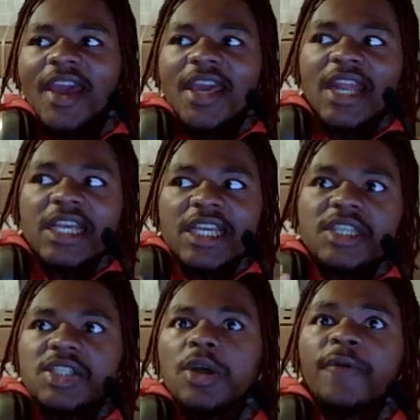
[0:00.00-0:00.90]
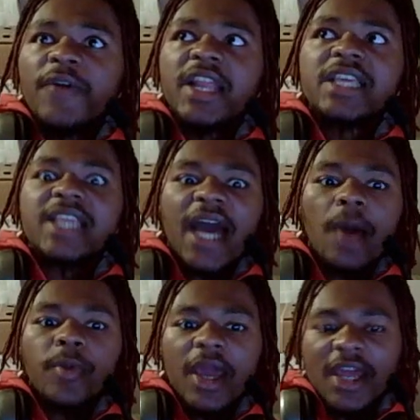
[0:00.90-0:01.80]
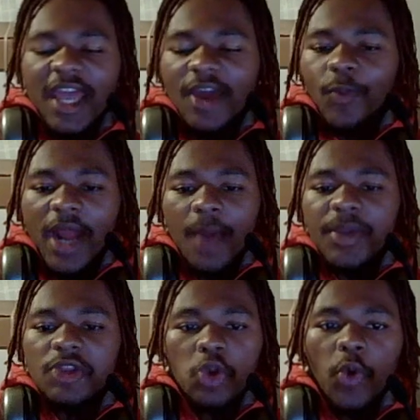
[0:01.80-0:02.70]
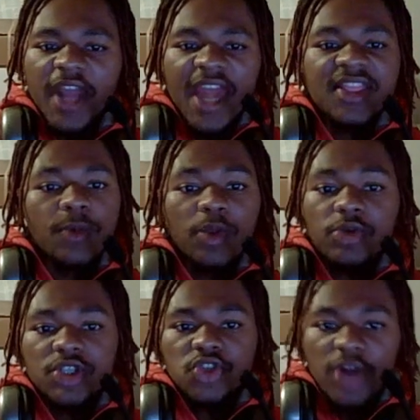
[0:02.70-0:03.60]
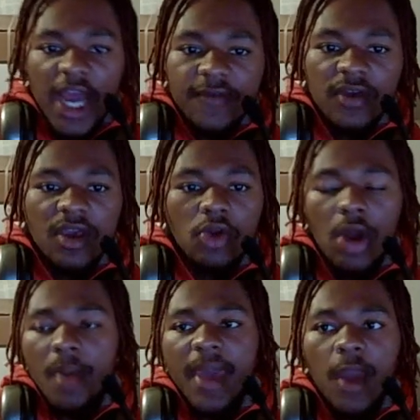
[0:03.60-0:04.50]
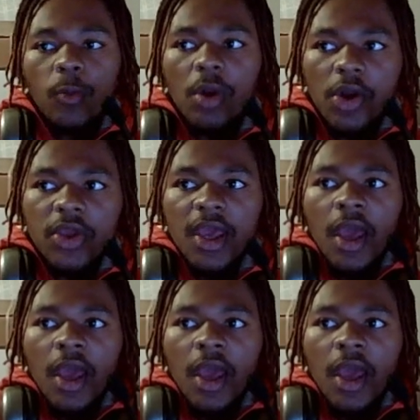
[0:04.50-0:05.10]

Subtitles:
And it's so funny because like when I be doing anything, whether it's driving or I'm at work,